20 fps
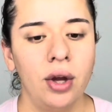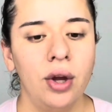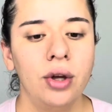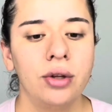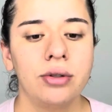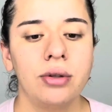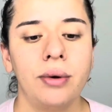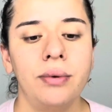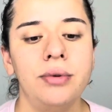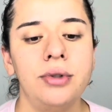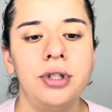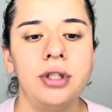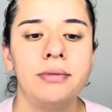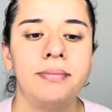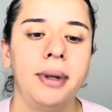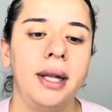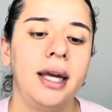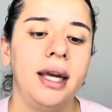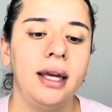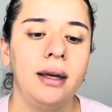So I was just
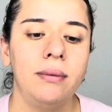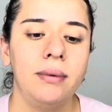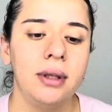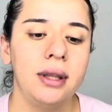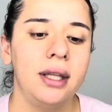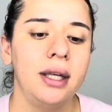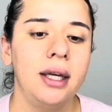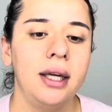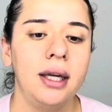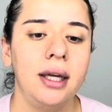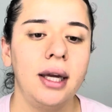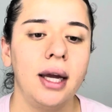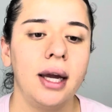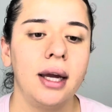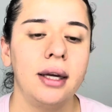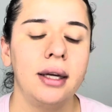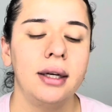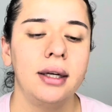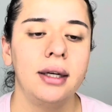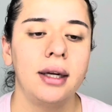playing with it,
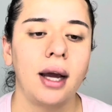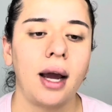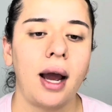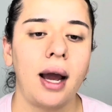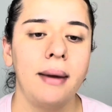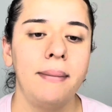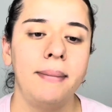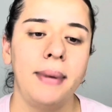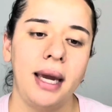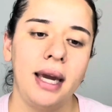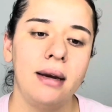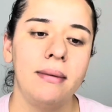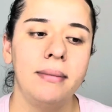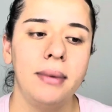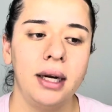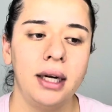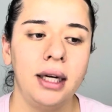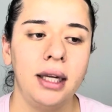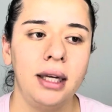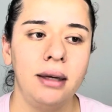and I made
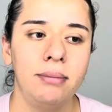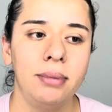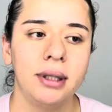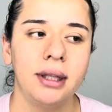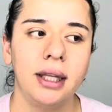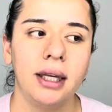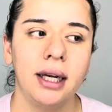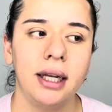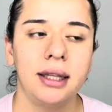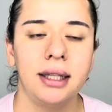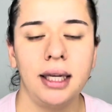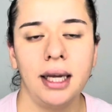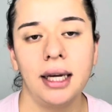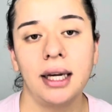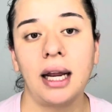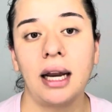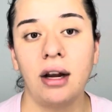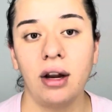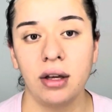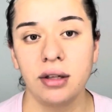money, but then at the end
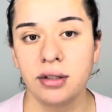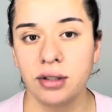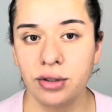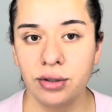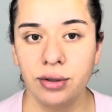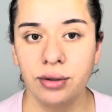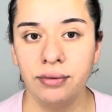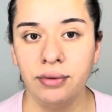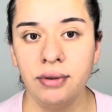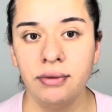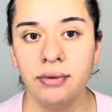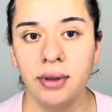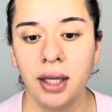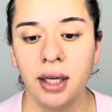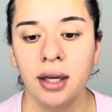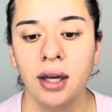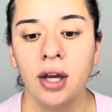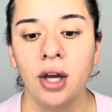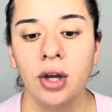I lost the 250.